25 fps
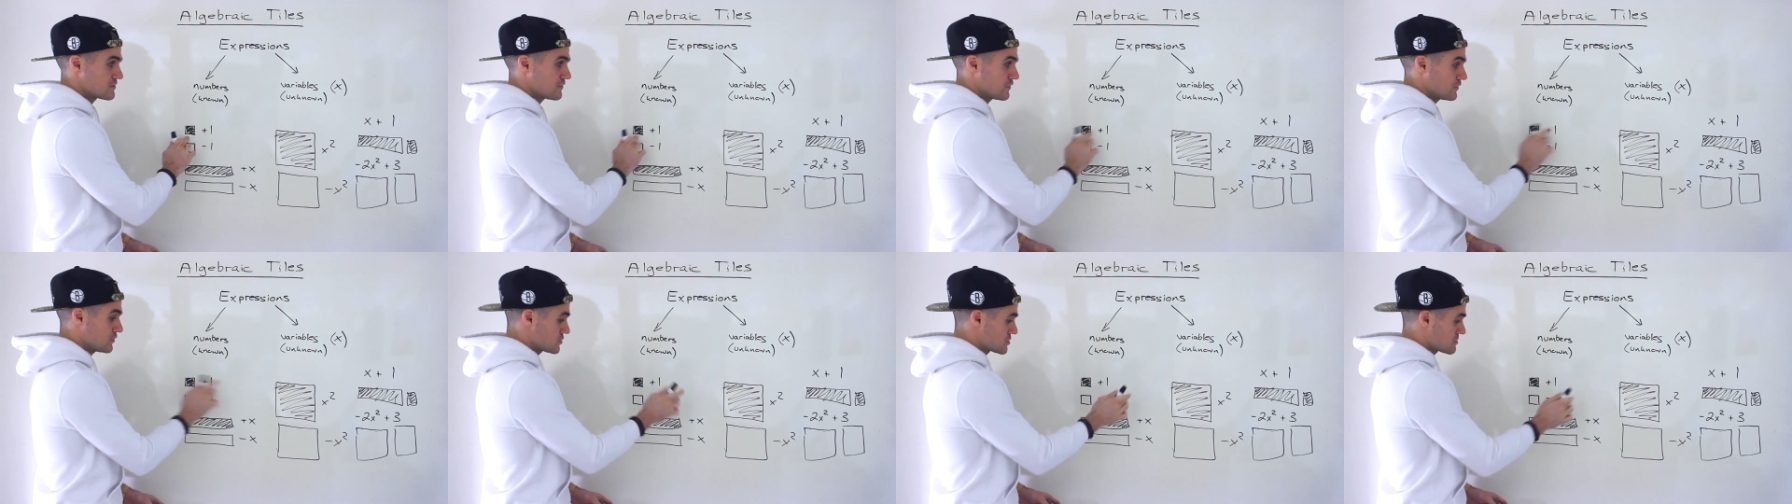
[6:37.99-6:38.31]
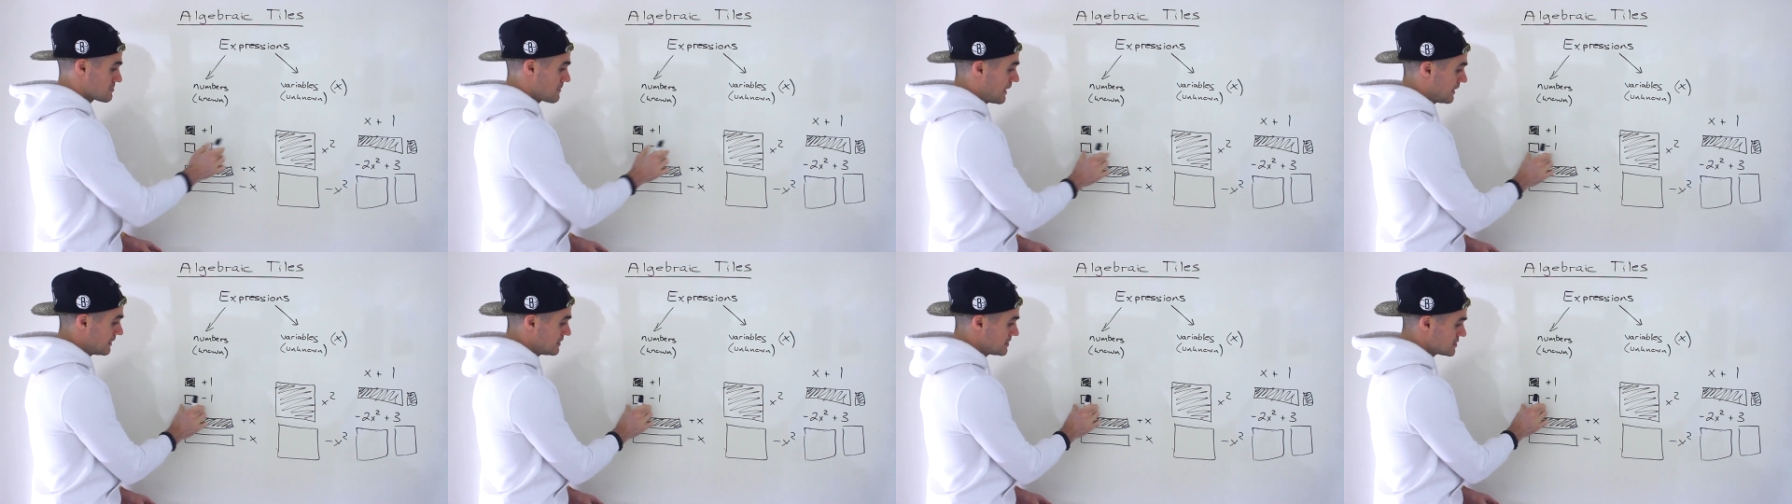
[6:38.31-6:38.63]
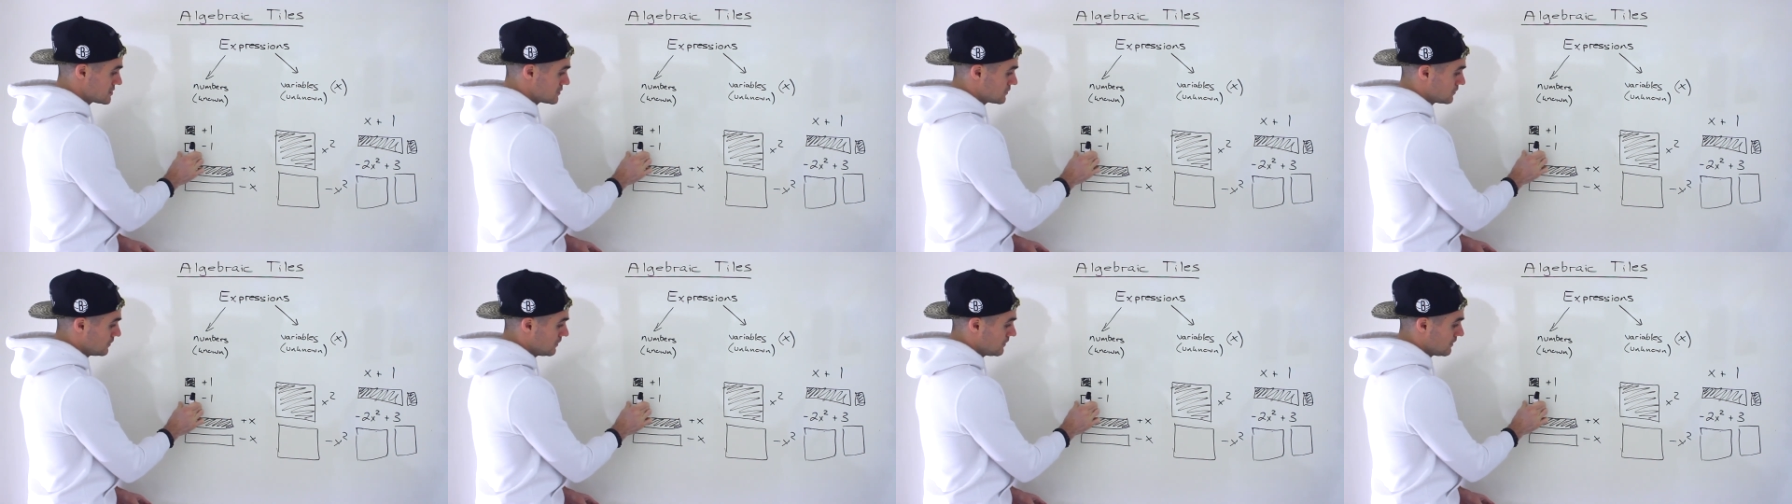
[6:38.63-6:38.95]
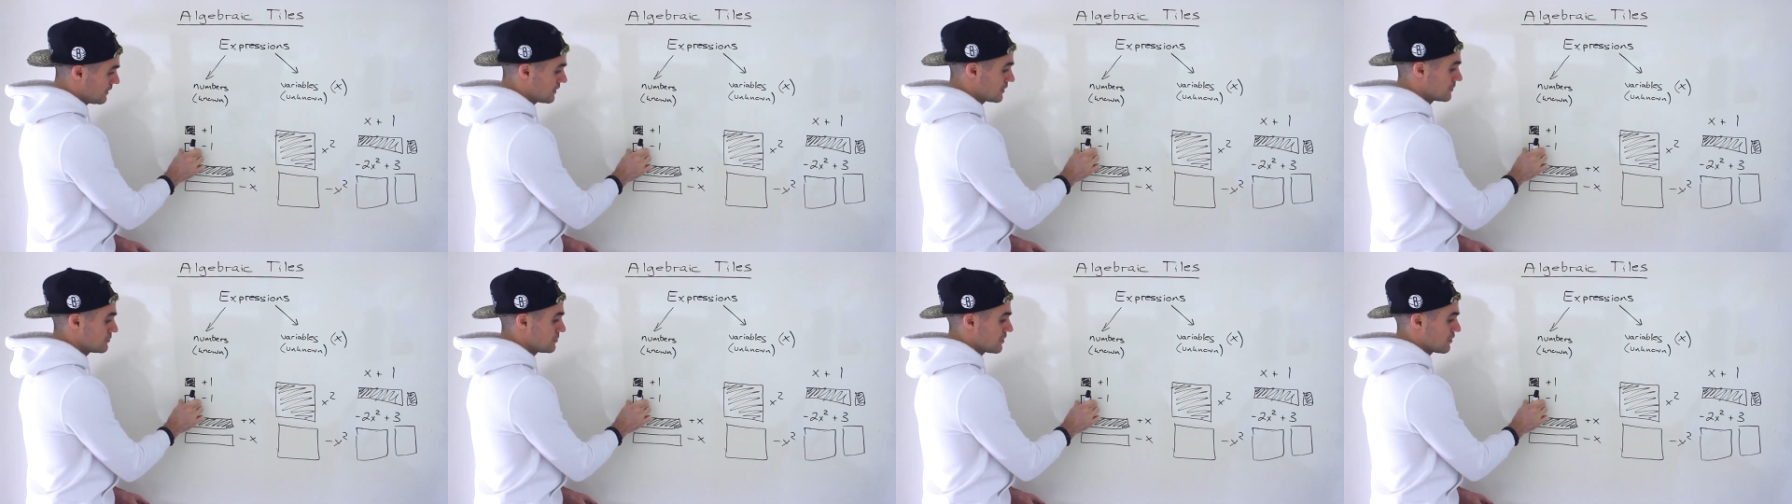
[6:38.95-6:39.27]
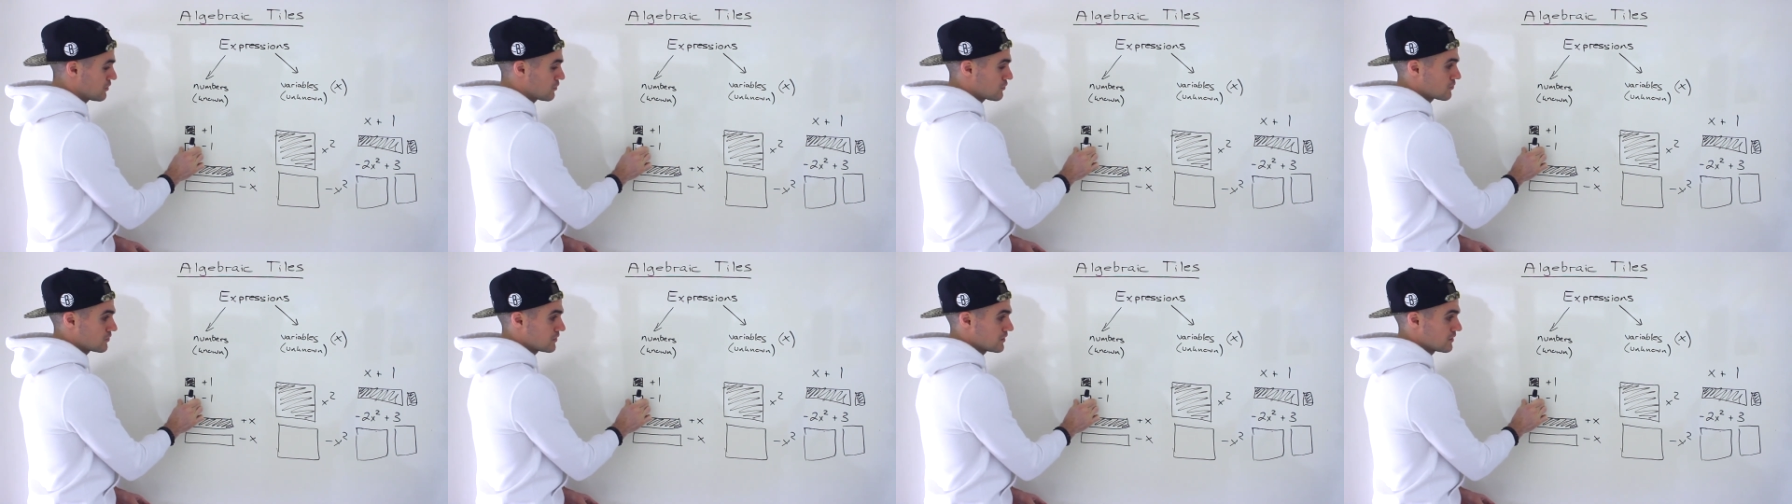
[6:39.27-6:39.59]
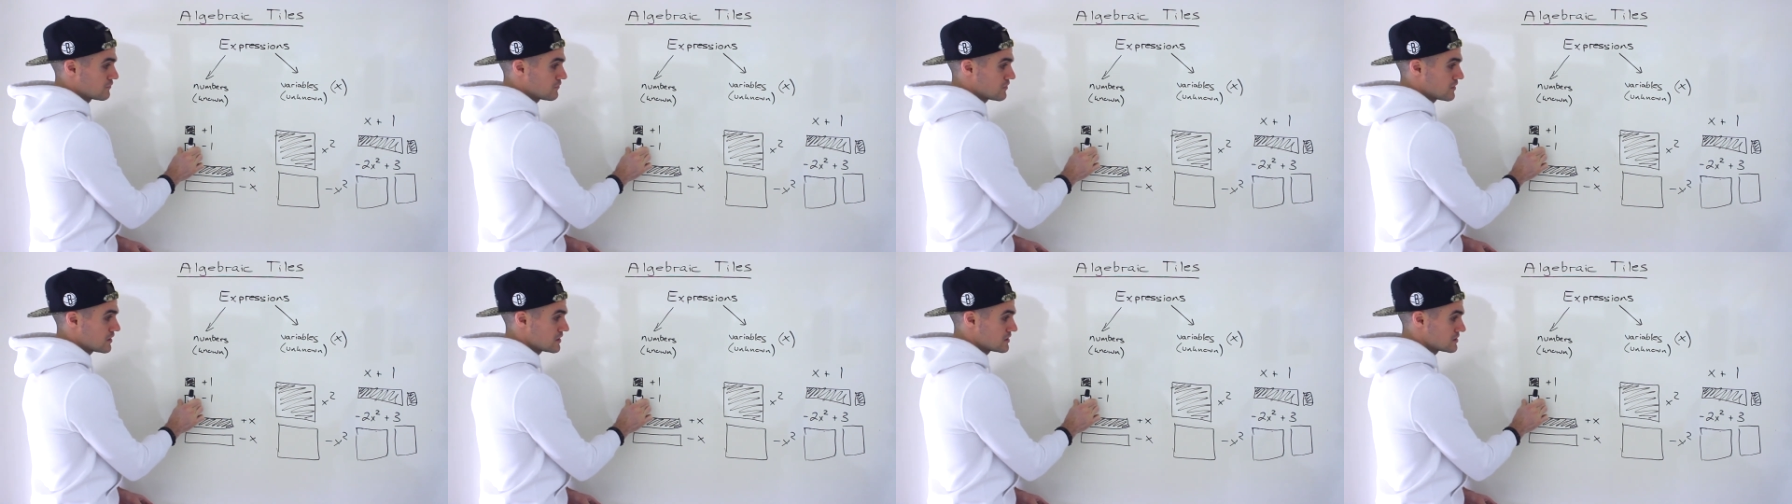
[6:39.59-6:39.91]
If it was minus 3, then it'd be 3
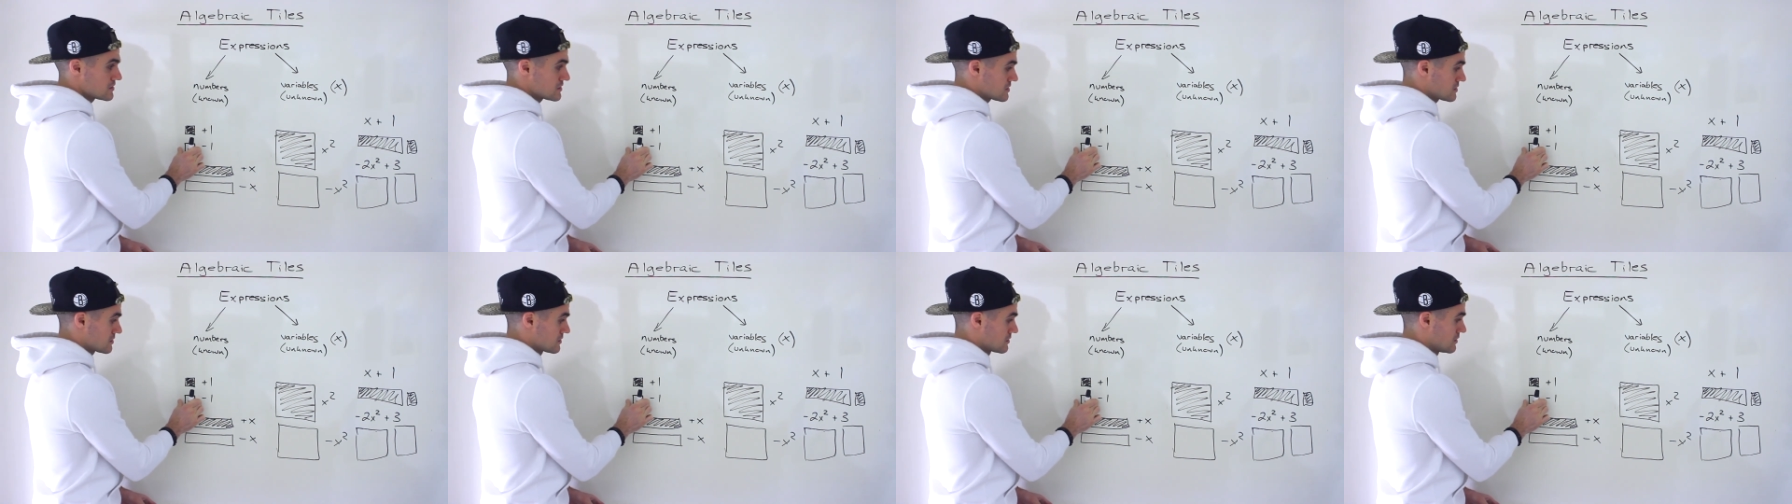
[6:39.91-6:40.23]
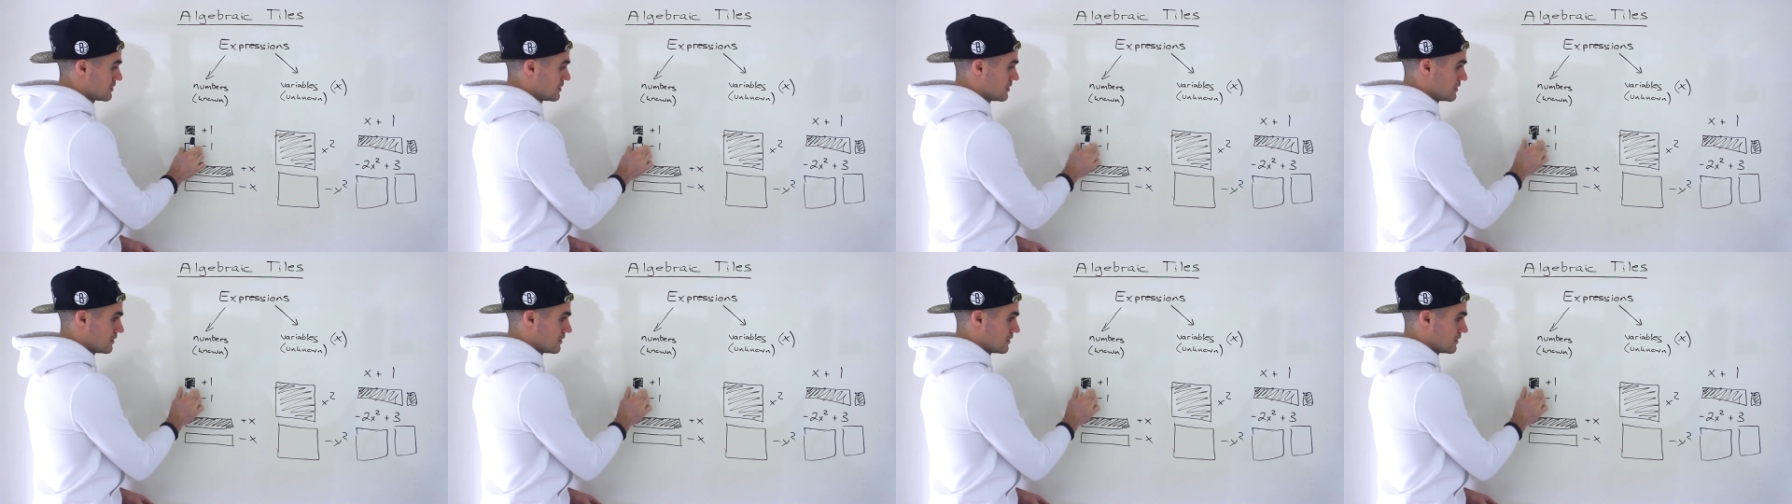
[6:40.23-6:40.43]
of these